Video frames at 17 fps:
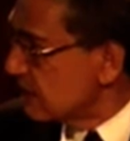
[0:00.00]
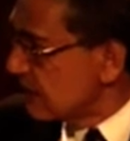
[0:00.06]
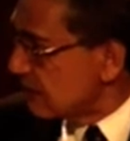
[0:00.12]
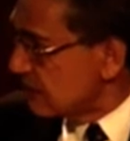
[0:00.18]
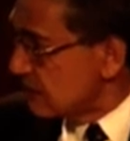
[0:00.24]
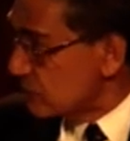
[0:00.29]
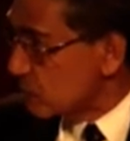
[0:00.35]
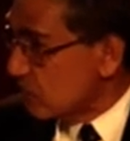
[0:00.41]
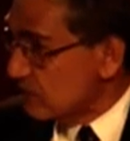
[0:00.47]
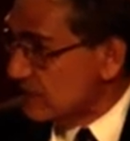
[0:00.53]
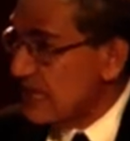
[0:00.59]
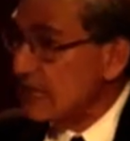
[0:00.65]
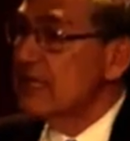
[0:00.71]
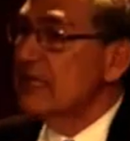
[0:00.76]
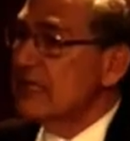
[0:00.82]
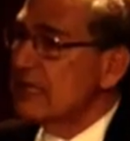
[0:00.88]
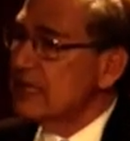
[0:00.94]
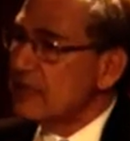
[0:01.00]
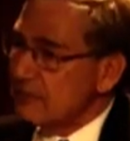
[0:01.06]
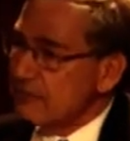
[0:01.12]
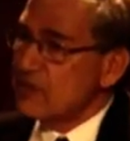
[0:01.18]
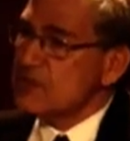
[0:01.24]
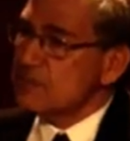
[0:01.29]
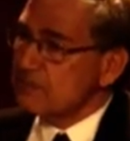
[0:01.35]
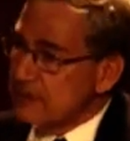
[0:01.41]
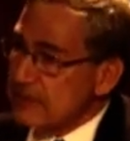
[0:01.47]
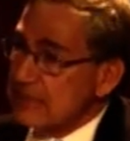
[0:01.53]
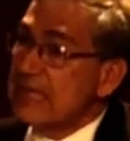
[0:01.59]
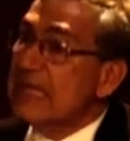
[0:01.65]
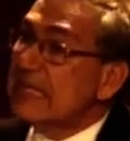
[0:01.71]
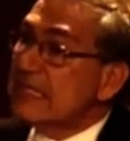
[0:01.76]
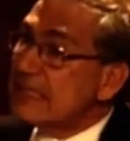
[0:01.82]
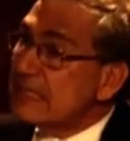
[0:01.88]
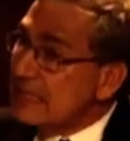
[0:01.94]
this or that, give us money,
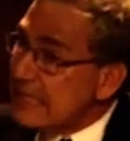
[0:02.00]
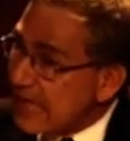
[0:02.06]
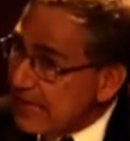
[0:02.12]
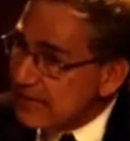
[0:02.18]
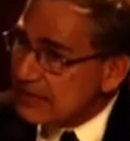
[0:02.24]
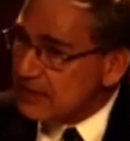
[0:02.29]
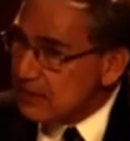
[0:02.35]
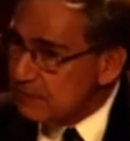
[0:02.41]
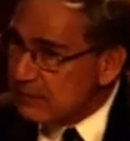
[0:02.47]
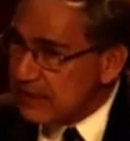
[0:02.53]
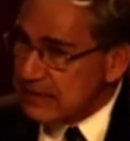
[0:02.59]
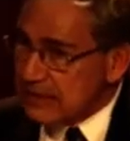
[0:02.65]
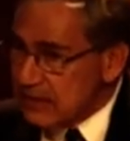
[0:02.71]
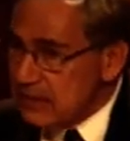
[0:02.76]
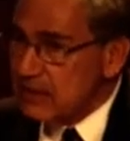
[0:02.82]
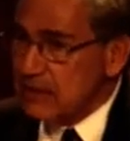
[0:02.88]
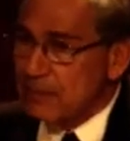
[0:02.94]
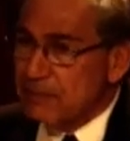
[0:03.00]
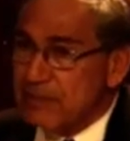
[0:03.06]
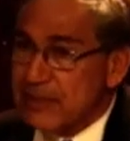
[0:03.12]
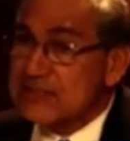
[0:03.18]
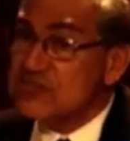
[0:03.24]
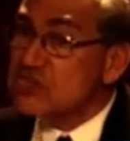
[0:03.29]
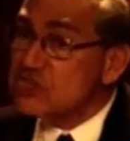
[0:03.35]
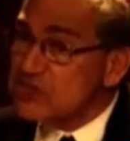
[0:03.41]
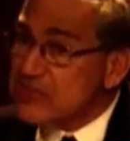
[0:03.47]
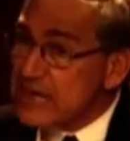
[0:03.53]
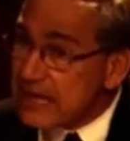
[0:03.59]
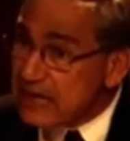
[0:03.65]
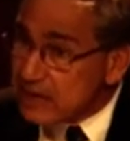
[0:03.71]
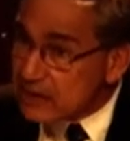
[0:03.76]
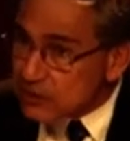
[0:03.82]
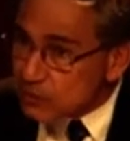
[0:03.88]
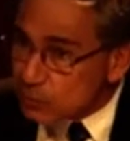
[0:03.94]
take the money, but
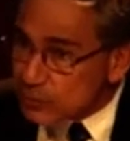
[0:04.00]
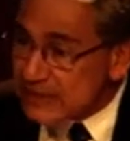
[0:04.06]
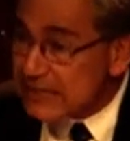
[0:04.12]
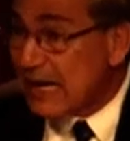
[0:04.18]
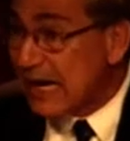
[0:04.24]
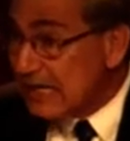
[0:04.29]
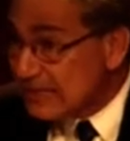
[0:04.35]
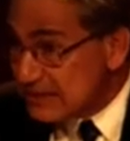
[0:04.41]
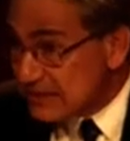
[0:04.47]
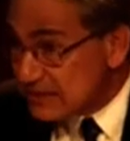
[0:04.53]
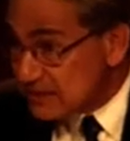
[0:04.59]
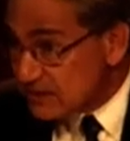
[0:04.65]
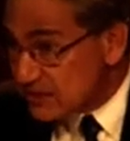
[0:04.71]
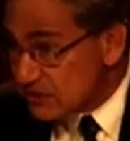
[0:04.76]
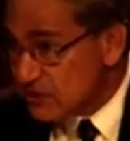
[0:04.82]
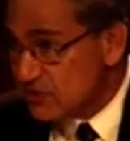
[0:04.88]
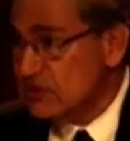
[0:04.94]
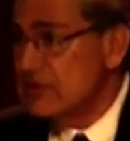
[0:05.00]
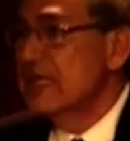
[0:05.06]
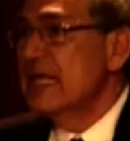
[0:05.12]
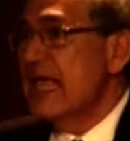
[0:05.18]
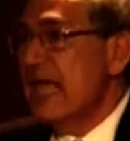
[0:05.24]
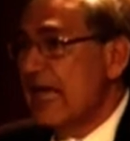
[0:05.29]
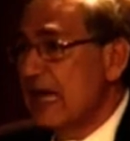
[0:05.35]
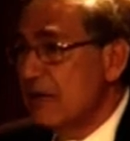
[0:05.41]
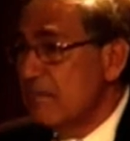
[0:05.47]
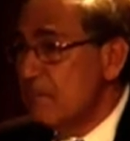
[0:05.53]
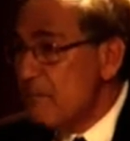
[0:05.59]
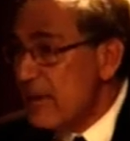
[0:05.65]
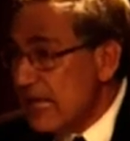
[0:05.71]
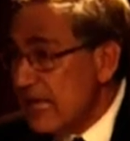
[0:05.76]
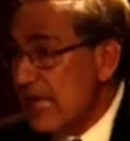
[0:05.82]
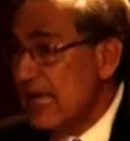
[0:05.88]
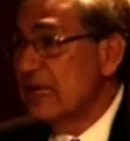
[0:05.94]
share it with others
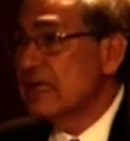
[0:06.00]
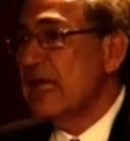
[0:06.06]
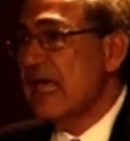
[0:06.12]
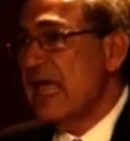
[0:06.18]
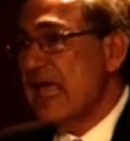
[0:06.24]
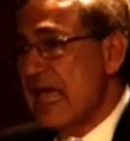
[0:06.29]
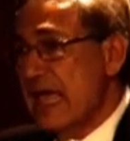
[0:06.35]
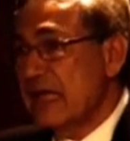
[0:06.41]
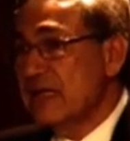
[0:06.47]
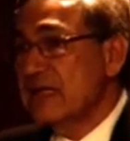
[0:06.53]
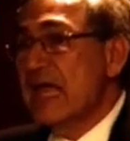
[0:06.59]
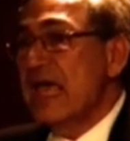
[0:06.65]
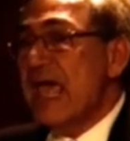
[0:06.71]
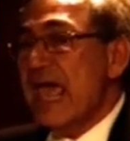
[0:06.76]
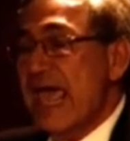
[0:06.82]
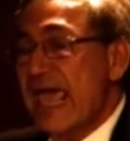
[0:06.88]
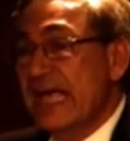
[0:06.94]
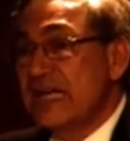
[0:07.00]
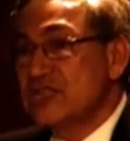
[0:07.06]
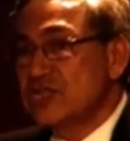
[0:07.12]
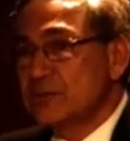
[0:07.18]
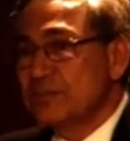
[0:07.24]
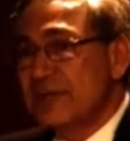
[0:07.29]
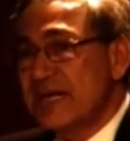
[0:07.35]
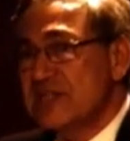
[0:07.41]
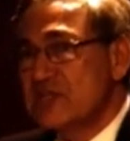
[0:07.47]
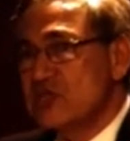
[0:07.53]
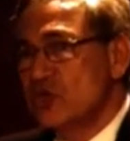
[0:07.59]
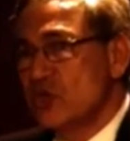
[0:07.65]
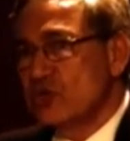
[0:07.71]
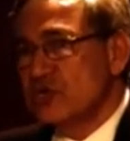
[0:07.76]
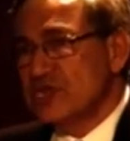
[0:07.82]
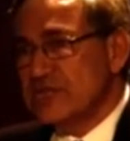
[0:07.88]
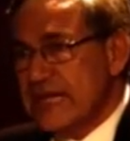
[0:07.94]
and express
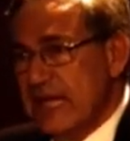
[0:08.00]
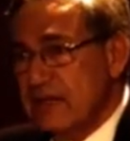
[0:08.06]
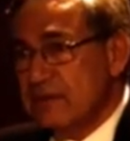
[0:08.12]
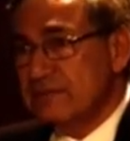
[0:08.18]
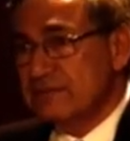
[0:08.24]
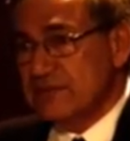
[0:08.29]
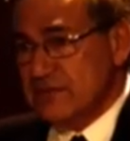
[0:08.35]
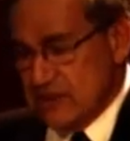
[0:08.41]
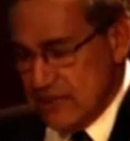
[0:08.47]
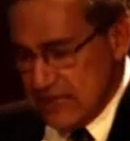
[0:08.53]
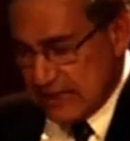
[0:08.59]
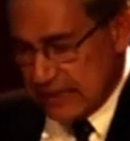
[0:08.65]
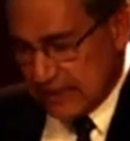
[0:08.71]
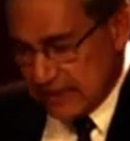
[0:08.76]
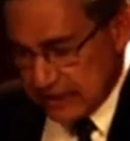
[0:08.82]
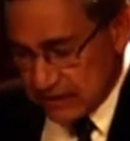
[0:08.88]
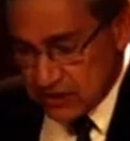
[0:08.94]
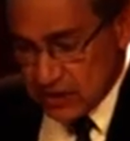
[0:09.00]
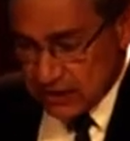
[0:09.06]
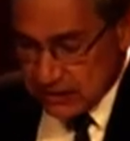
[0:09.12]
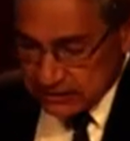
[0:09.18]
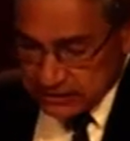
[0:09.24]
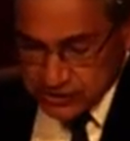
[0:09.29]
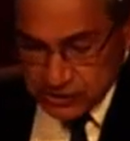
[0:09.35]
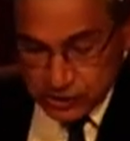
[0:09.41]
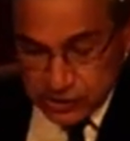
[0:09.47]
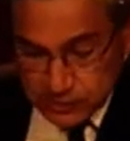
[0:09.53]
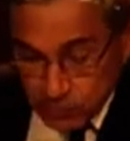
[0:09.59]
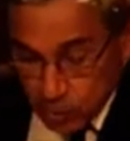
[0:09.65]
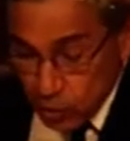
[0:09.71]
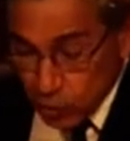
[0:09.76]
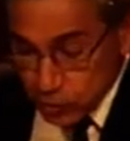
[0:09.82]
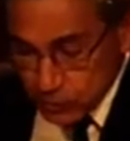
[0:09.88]
yourselves in small